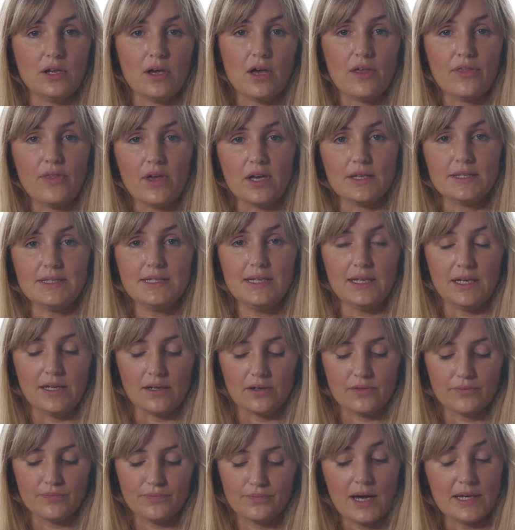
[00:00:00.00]
Year
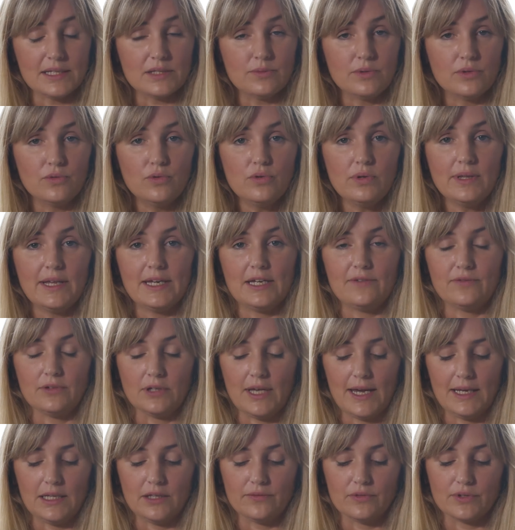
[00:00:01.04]
13. As with all
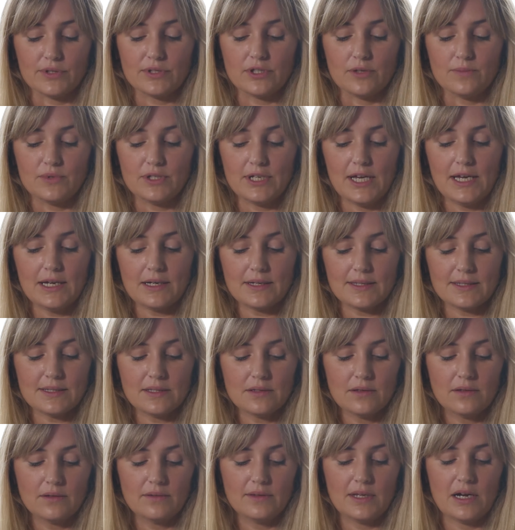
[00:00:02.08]
A-level subjects,
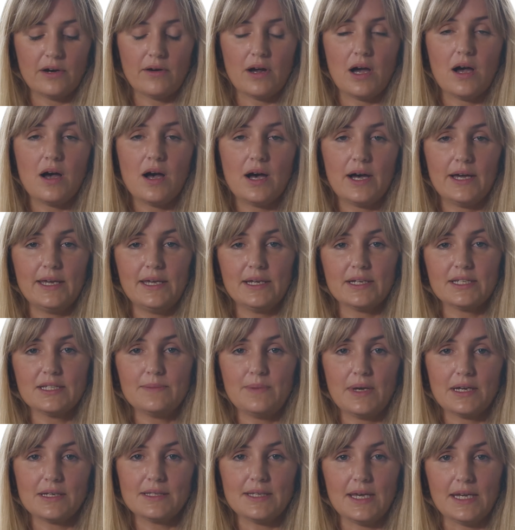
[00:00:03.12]
there are high
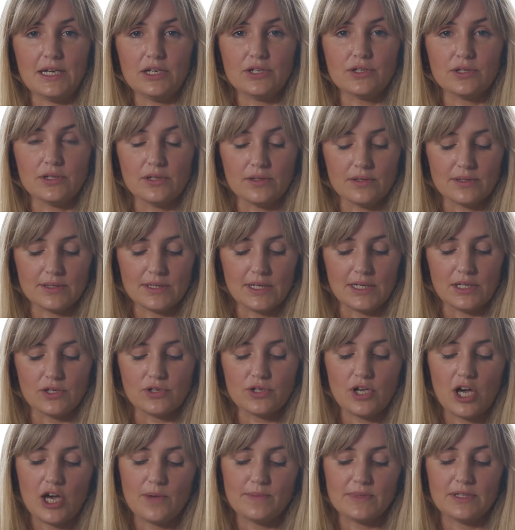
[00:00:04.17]
expectations in
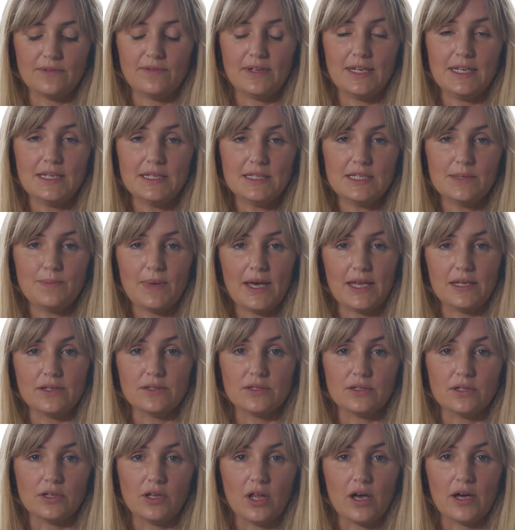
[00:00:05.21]
terms of
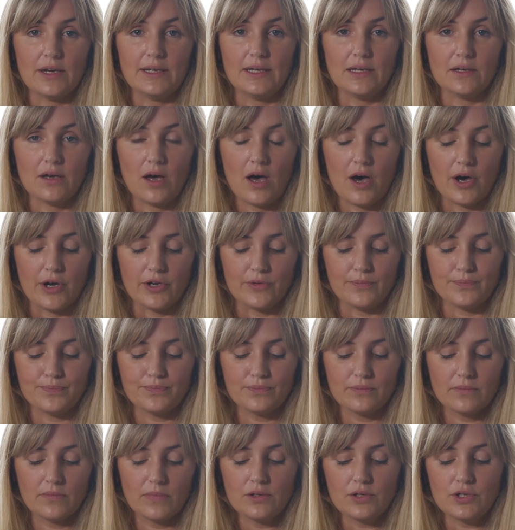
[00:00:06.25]
independent learning at home.
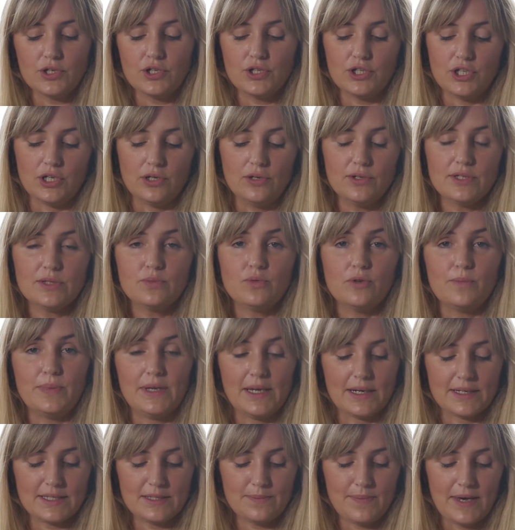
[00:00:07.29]
Students will be
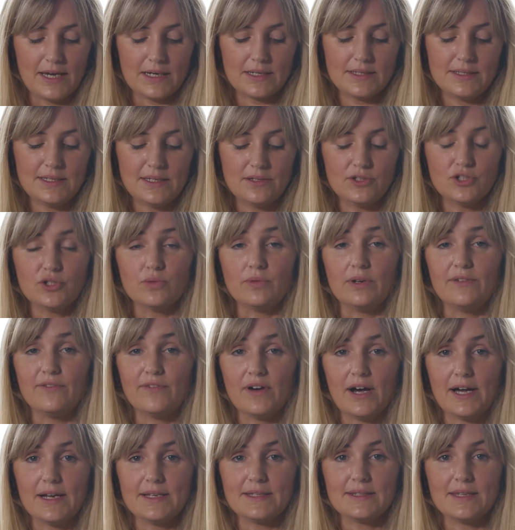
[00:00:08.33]
expected to
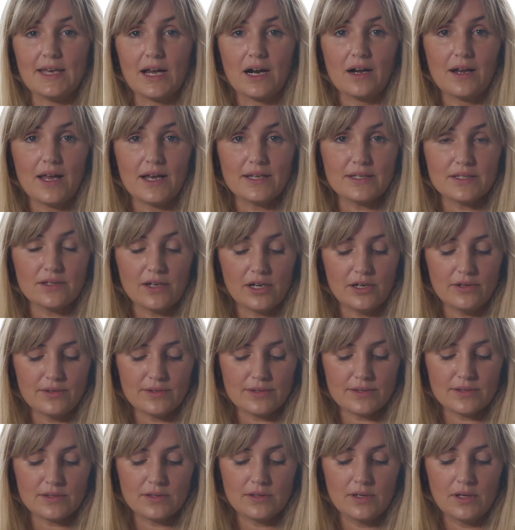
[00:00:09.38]
revise their class
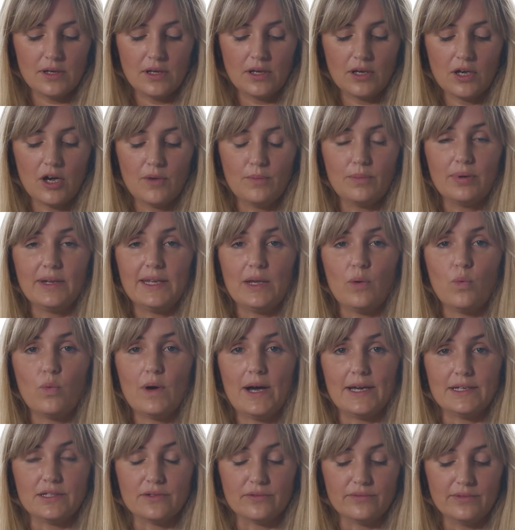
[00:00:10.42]
notes, complete
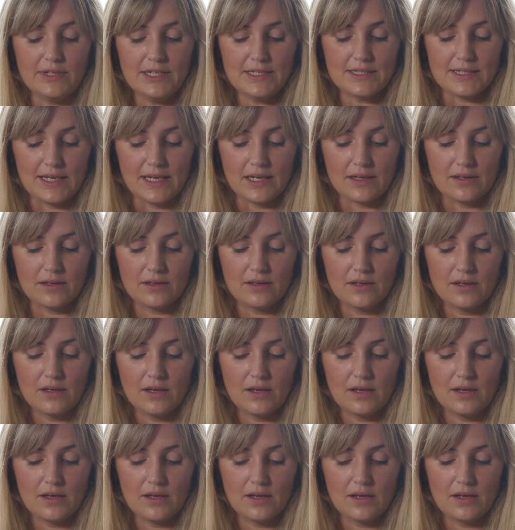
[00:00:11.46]
wider reading,